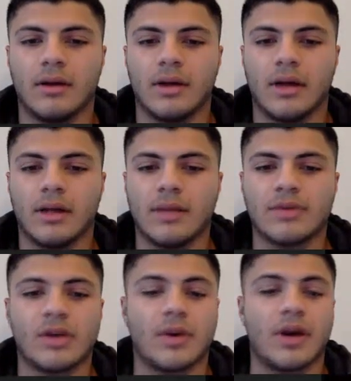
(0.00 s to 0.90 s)

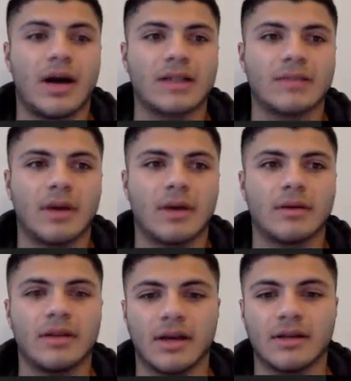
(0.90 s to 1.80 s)
demonstrating what a hotspot
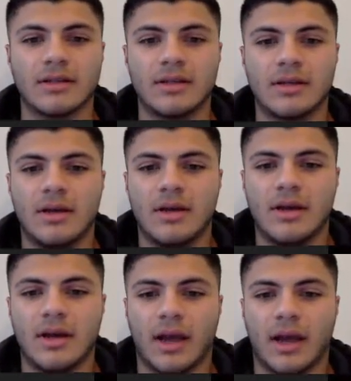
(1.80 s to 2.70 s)
does
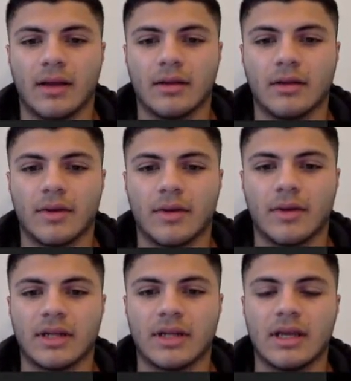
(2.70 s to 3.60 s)
and the direction
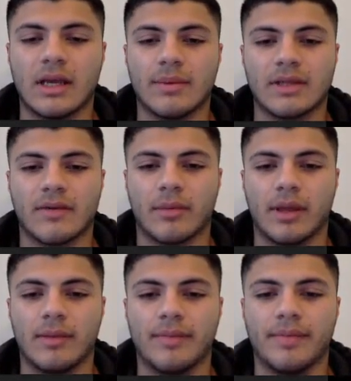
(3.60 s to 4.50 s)
that the Pacific
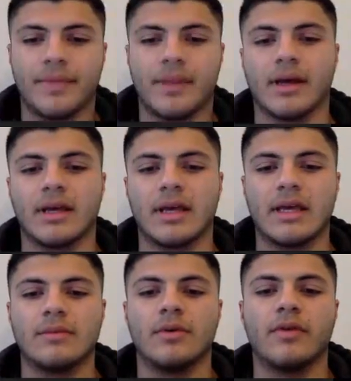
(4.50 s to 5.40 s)
Plate
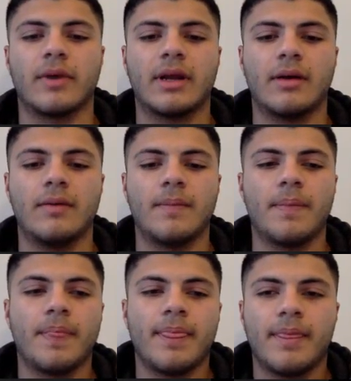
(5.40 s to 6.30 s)
is moving right now.
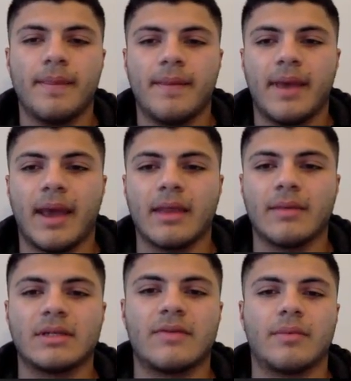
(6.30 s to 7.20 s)
And the
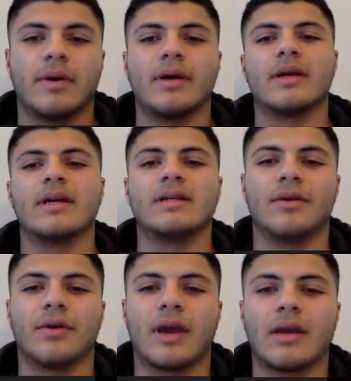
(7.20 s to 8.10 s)
Pacific Plate is
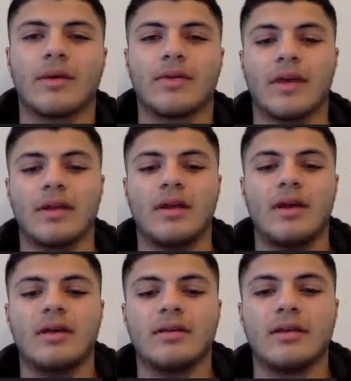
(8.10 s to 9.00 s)
located within
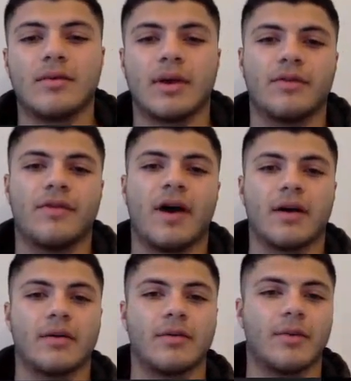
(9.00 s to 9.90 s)
the Ring of
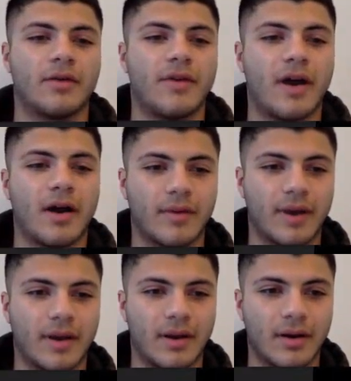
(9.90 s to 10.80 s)
Fire. Ring of Fire
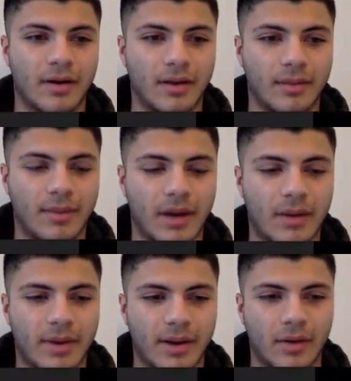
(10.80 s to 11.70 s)
right here on the bottom
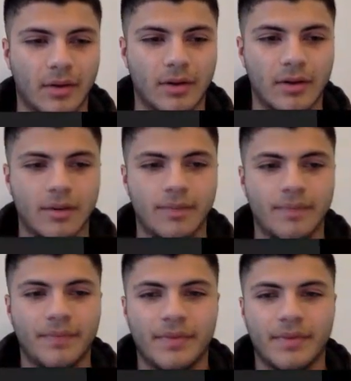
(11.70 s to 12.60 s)
right hand corner.
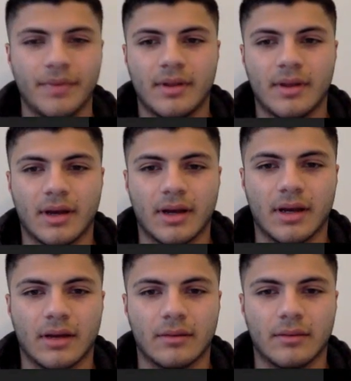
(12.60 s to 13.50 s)

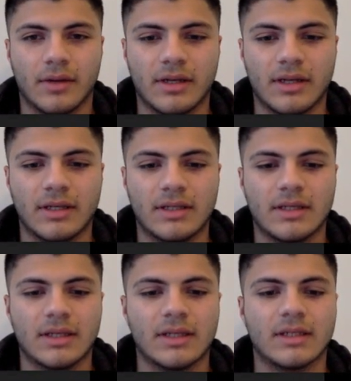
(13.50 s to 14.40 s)
What it
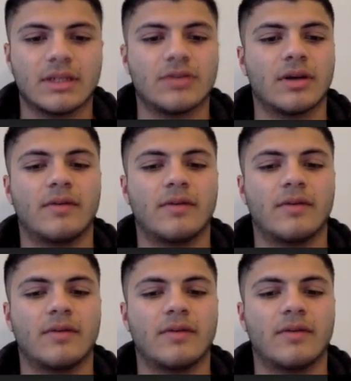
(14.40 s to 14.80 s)
is a string of